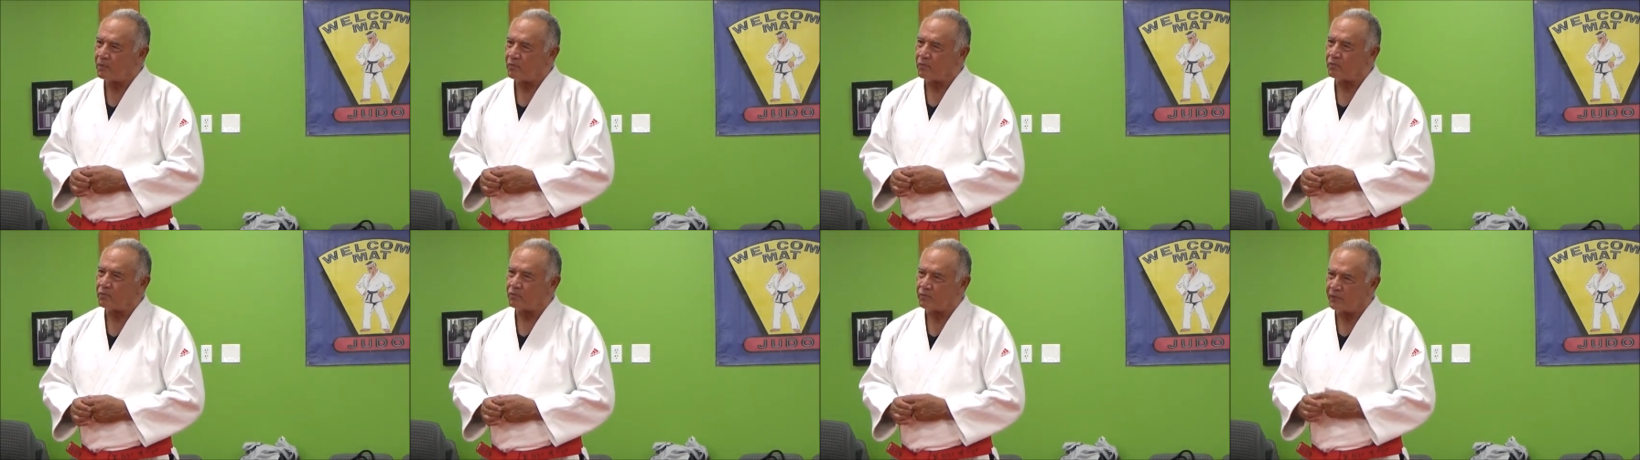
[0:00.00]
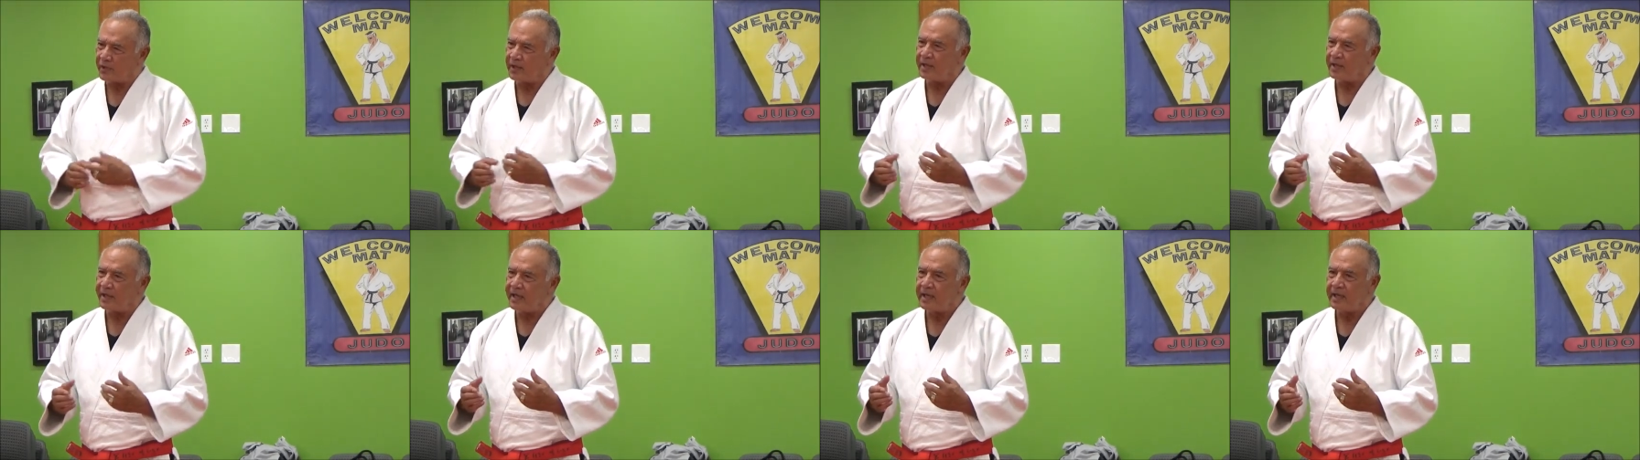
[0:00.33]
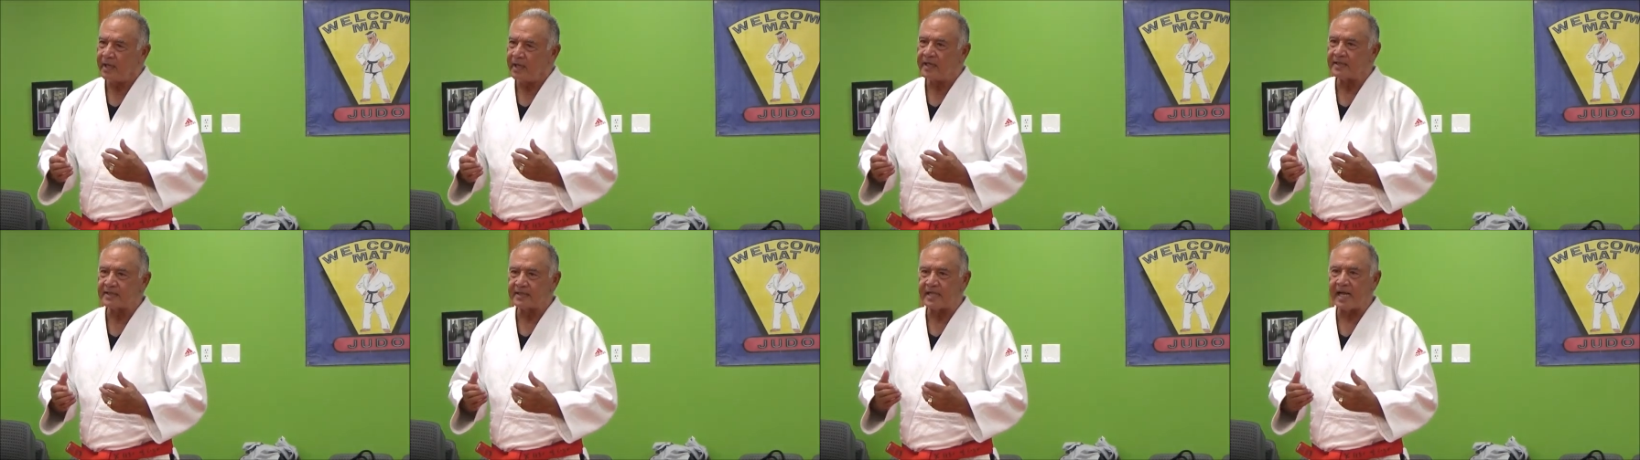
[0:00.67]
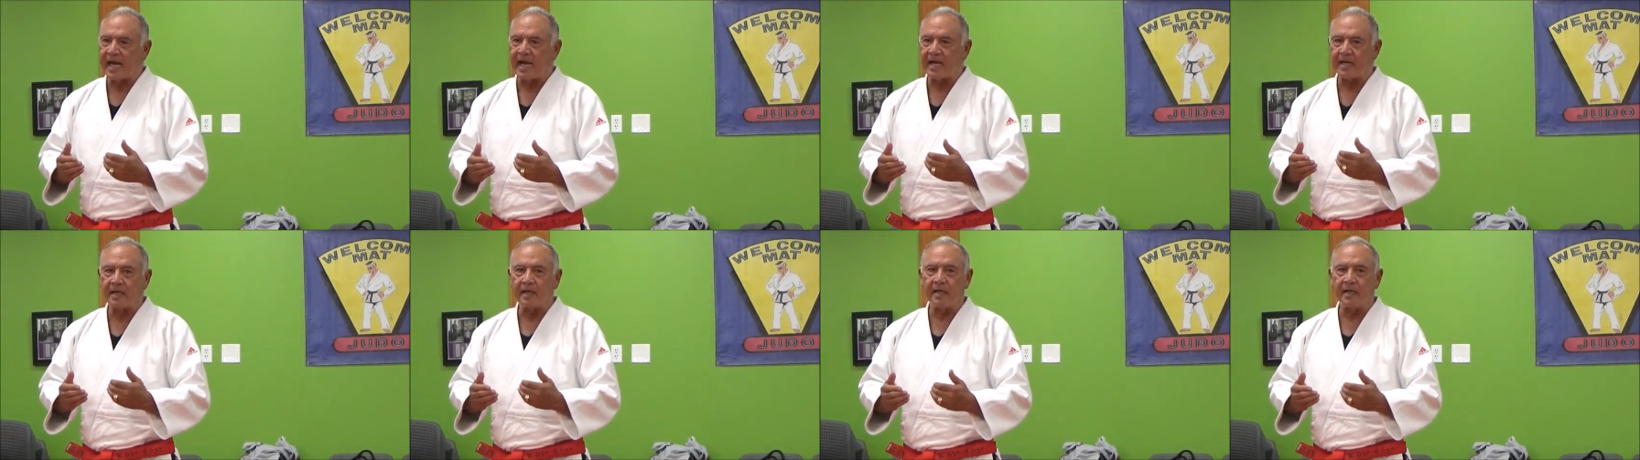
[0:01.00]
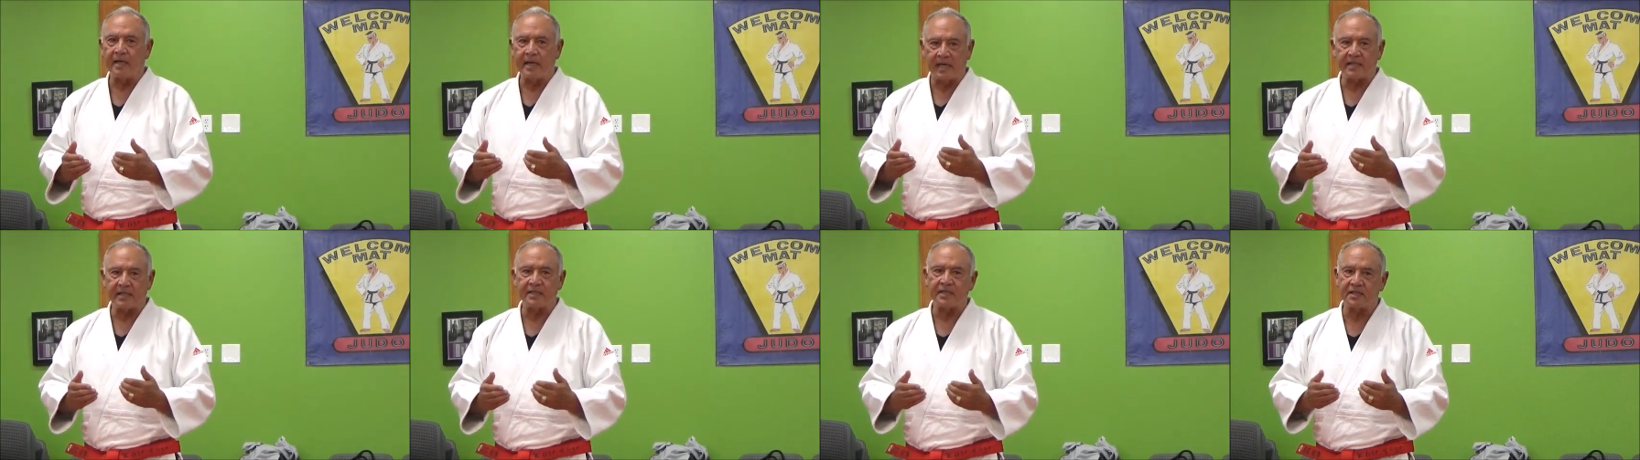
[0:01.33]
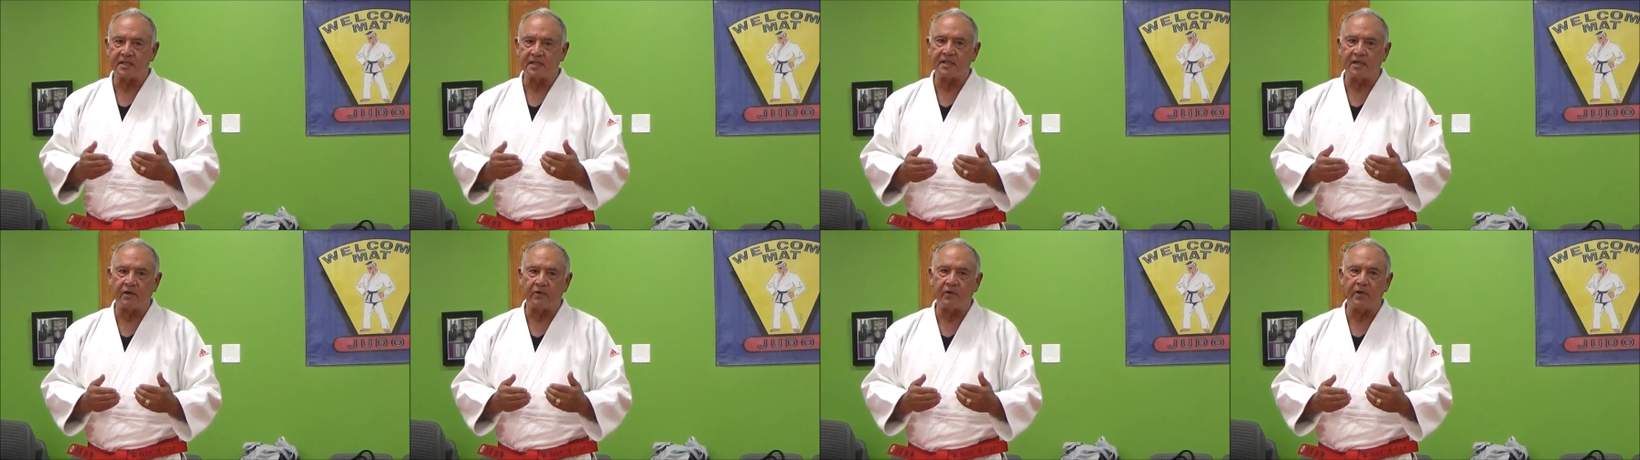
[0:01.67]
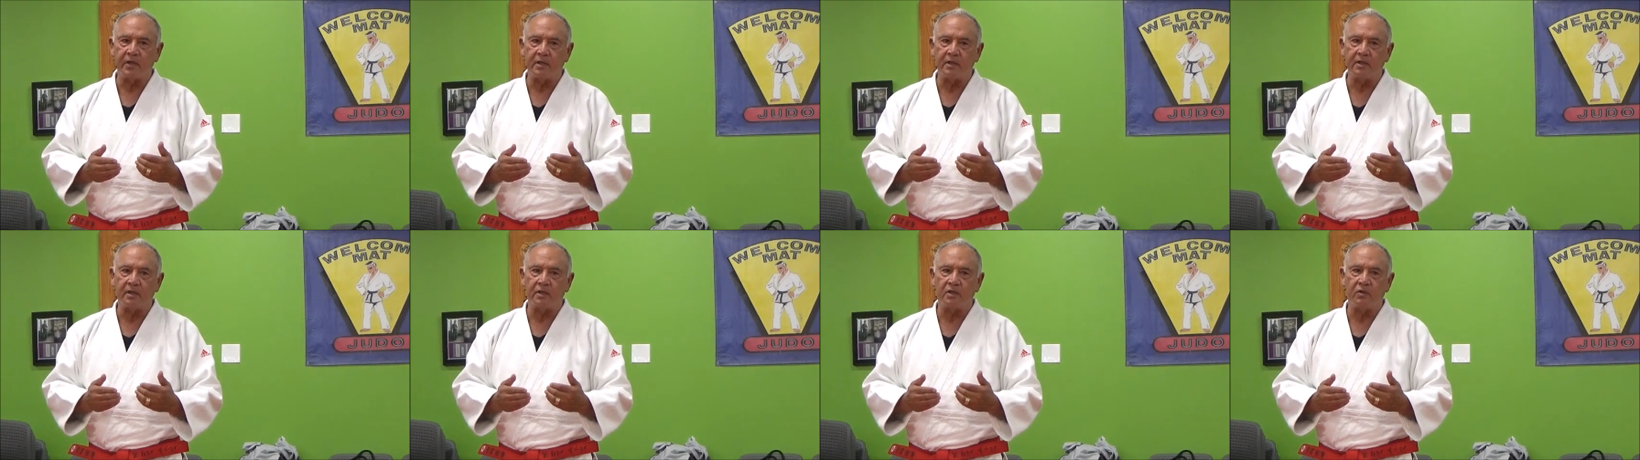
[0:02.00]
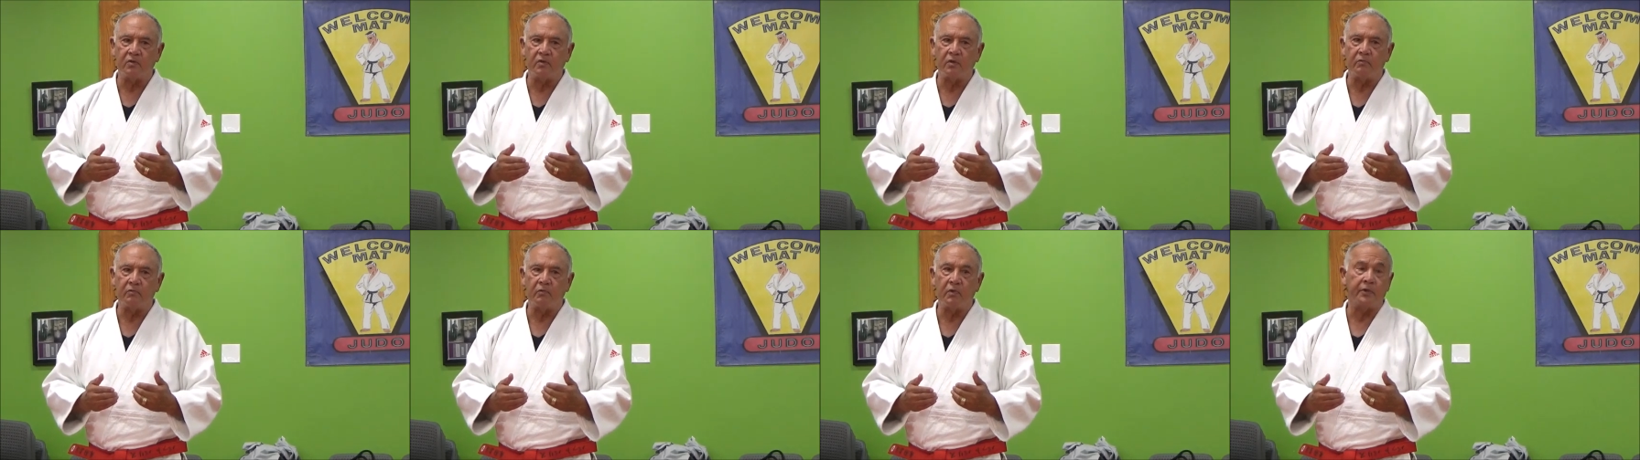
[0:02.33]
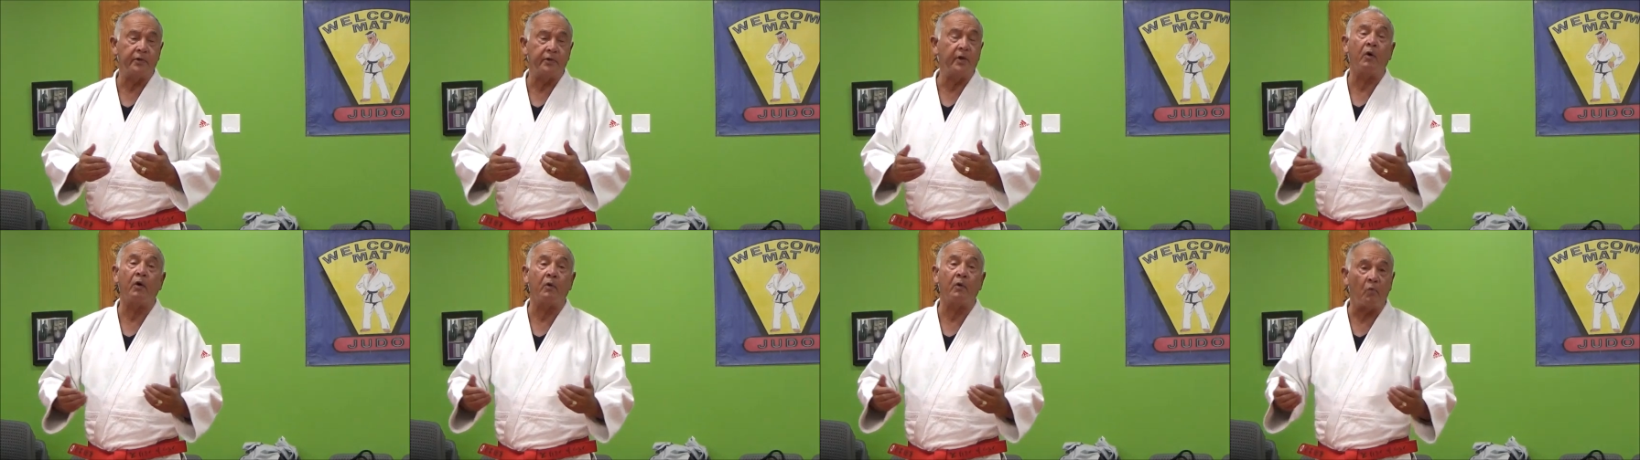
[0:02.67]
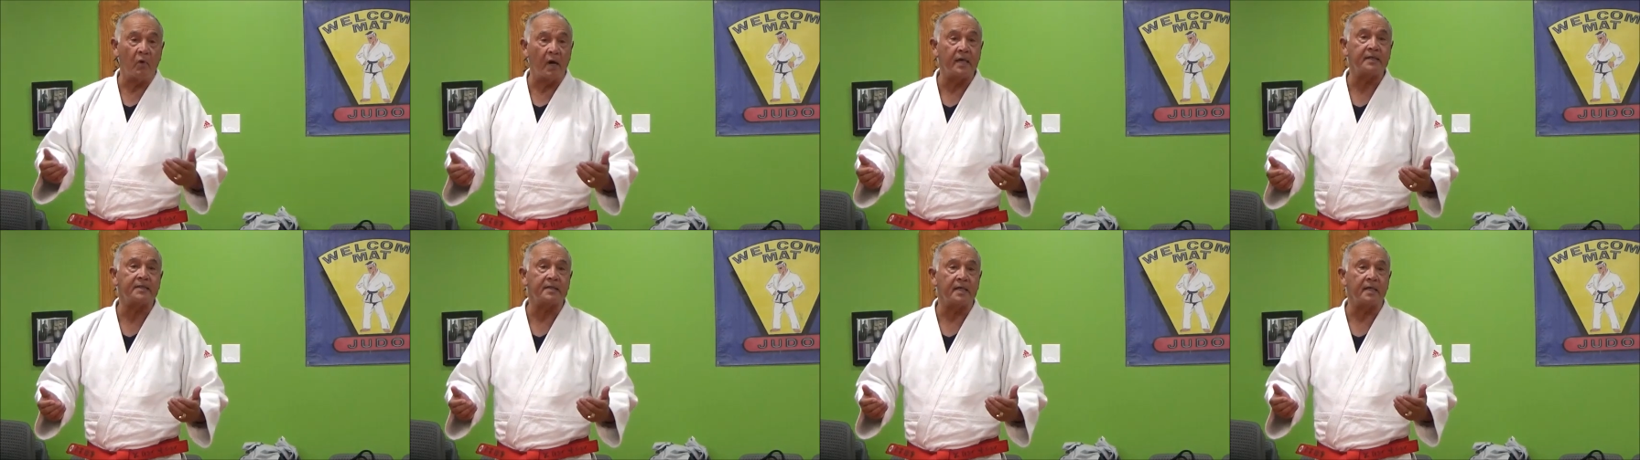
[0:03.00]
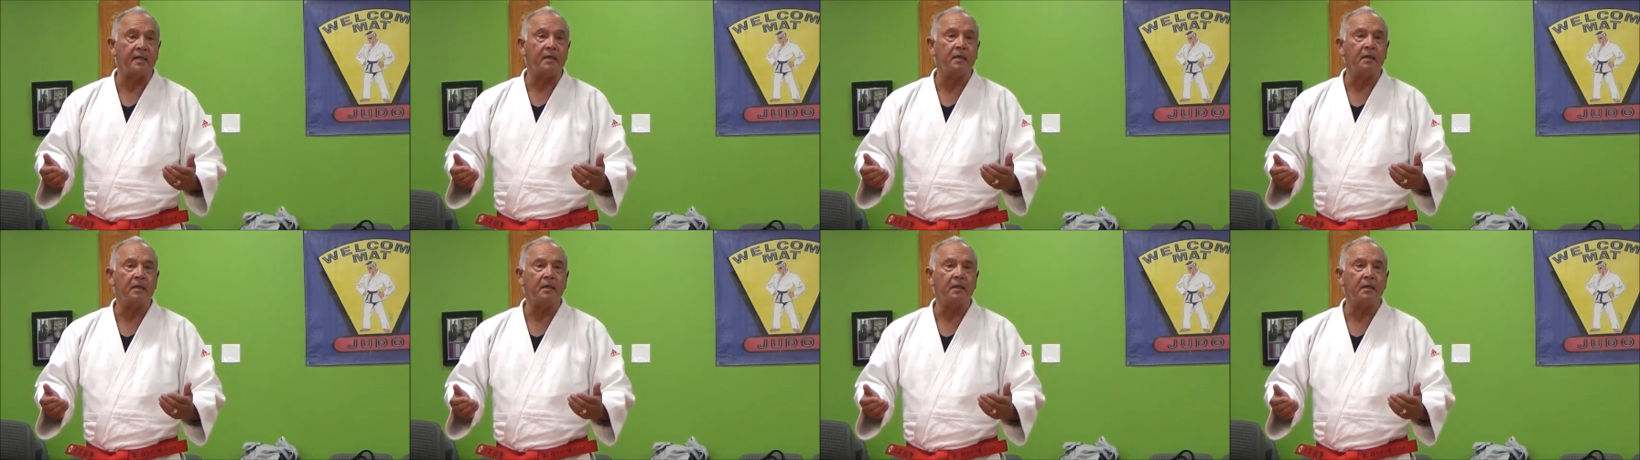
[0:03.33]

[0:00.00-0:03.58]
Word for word: really, is that necessary to do it? Well, no, it wasn't.